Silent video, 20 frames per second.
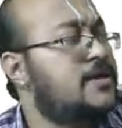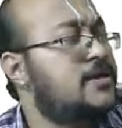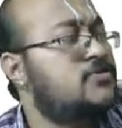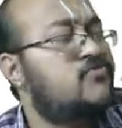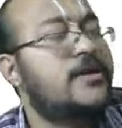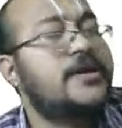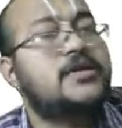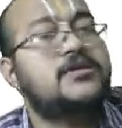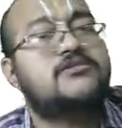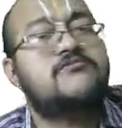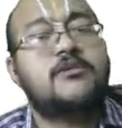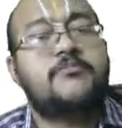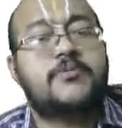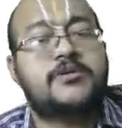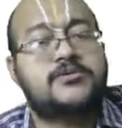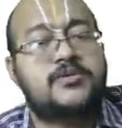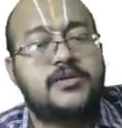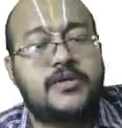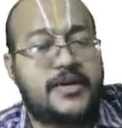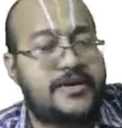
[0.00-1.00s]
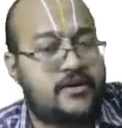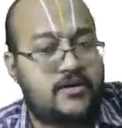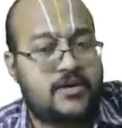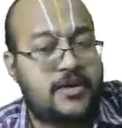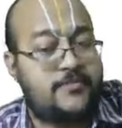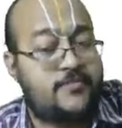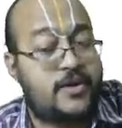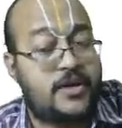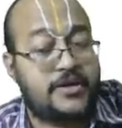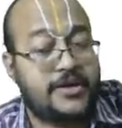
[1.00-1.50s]
27% debt. I
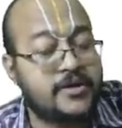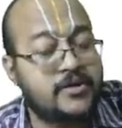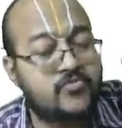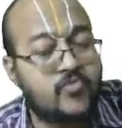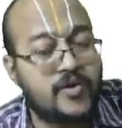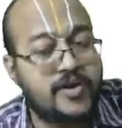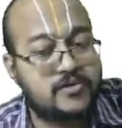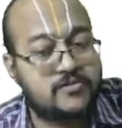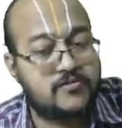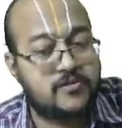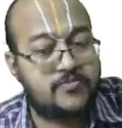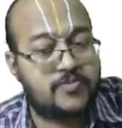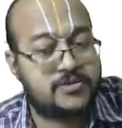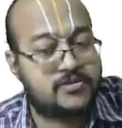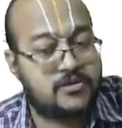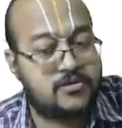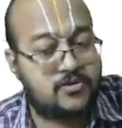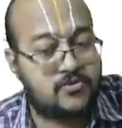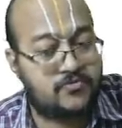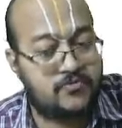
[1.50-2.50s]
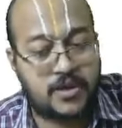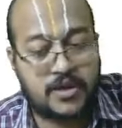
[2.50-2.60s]
am taking 27% of my,